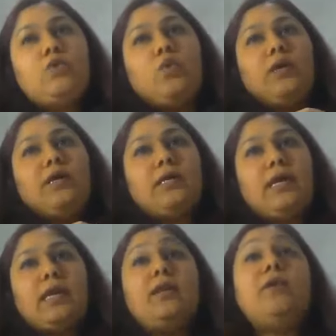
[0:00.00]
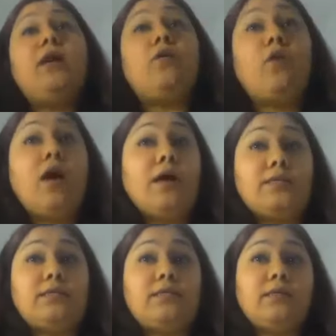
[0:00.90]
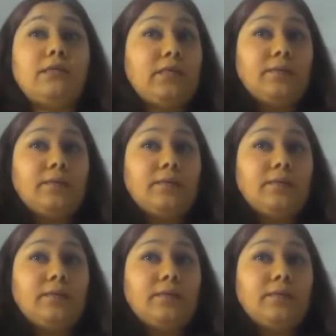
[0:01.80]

or can it be across?